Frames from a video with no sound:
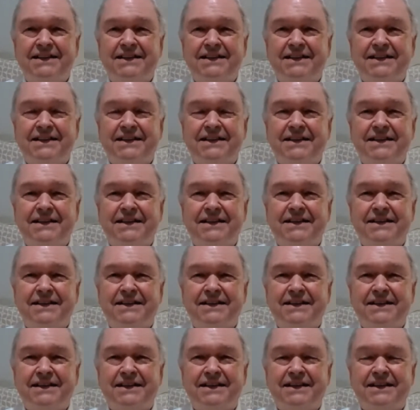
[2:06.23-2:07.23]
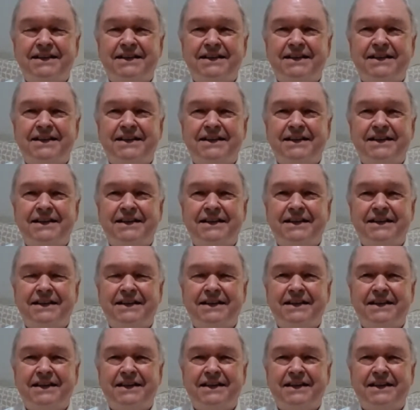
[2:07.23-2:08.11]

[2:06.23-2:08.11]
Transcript: Nothing is said.